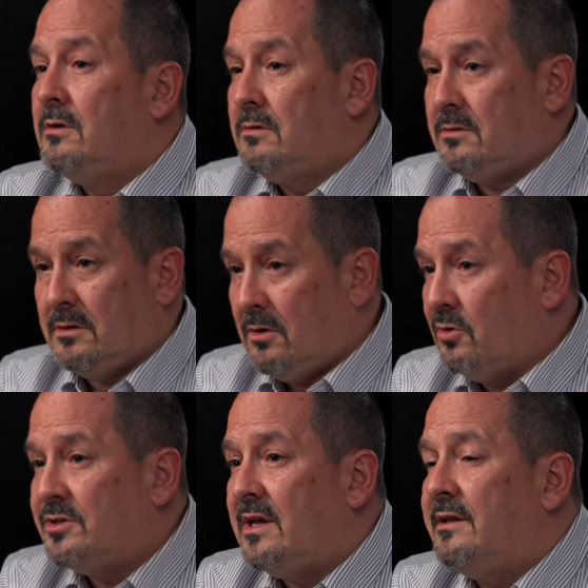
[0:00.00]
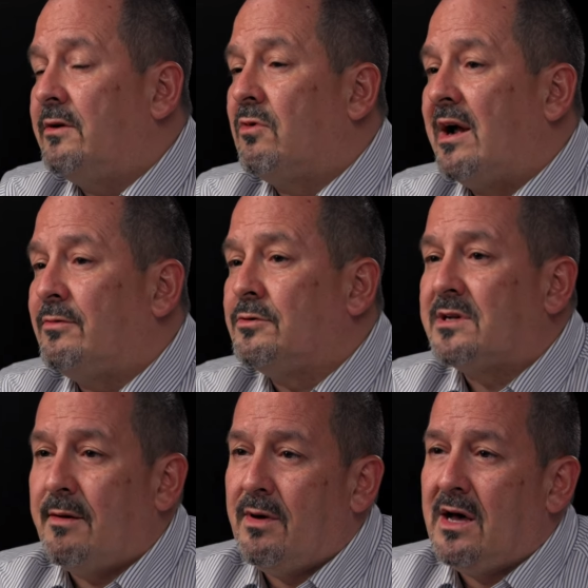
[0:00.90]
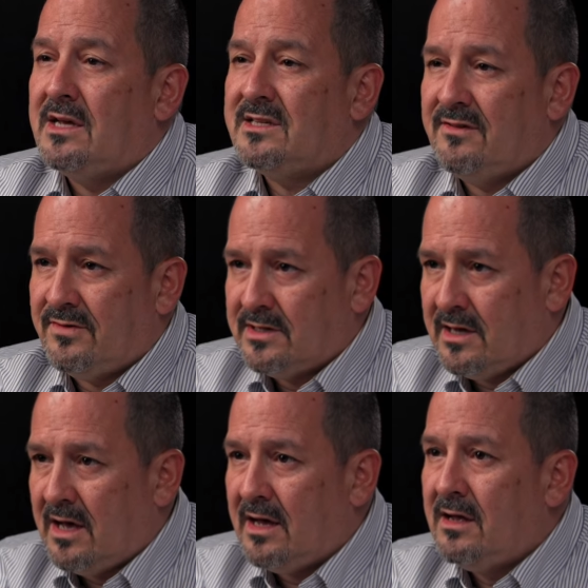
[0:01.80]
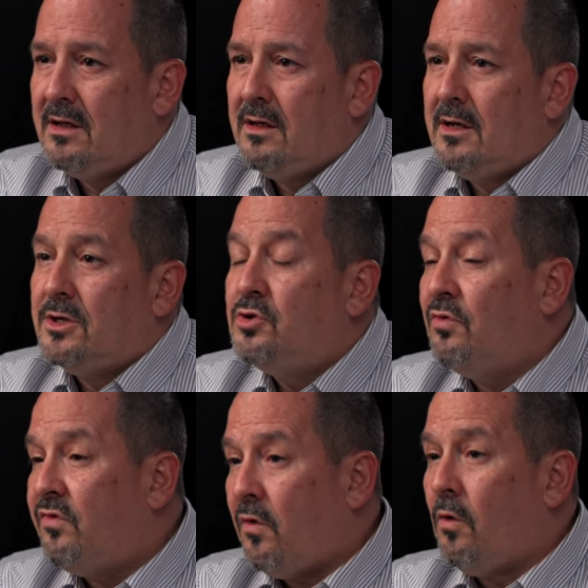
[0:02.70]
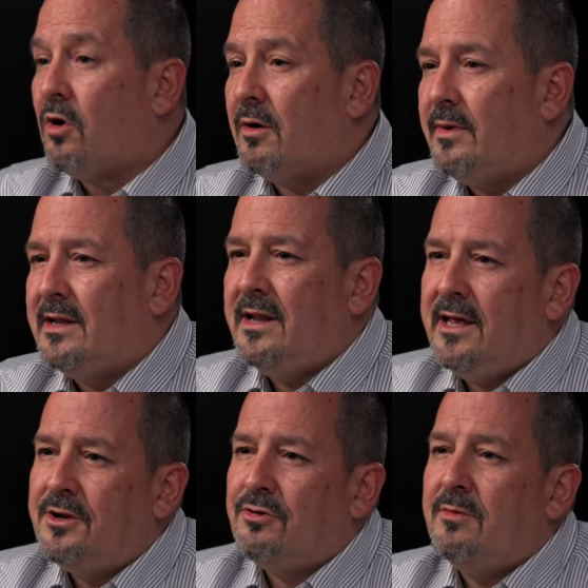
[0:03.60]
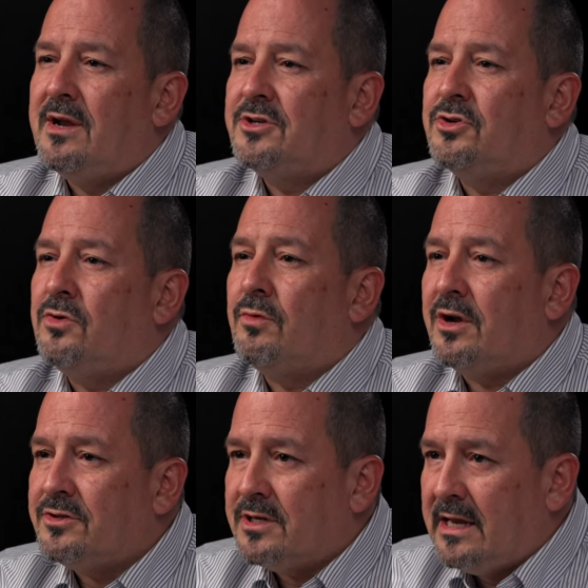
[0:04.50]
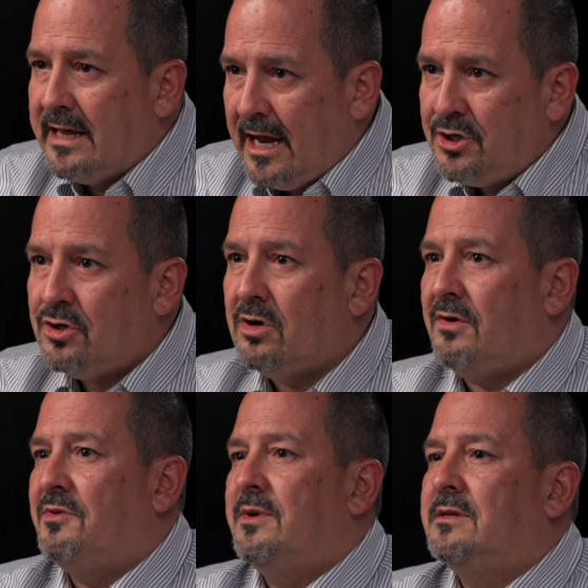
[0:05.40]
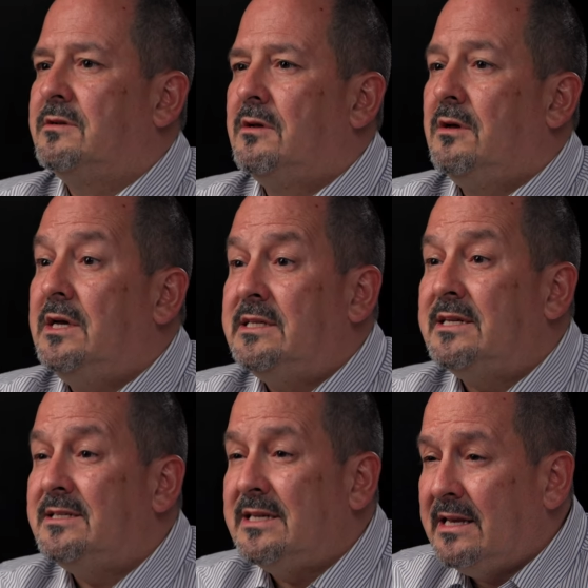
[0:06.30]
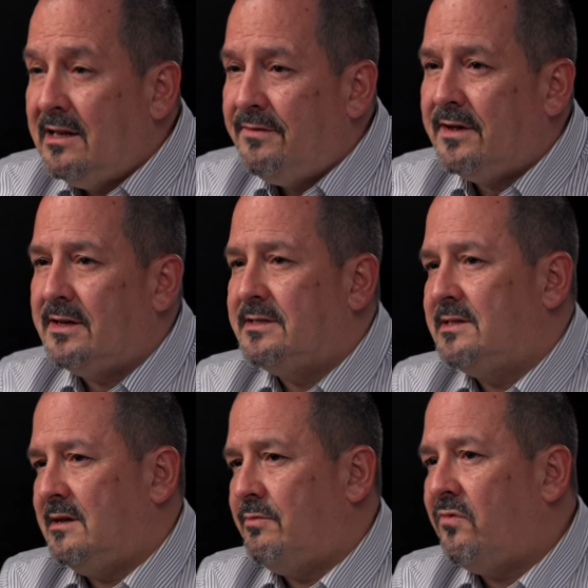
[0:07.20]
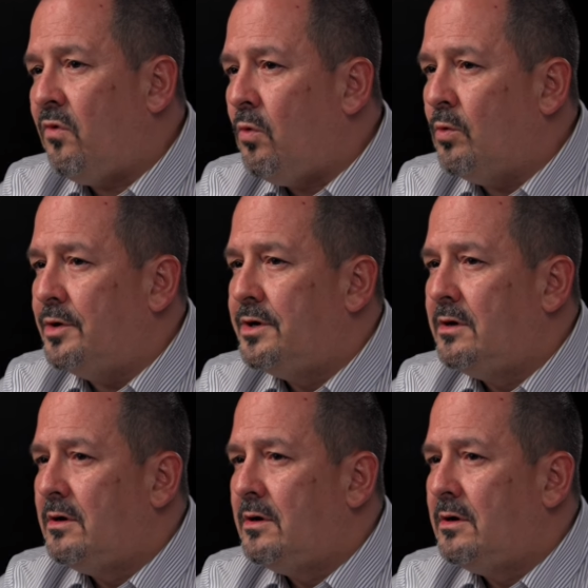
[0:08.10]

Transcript: the long-standing rivals Hamas and Fatah to form an interim national reconciliation government is a significant step forward.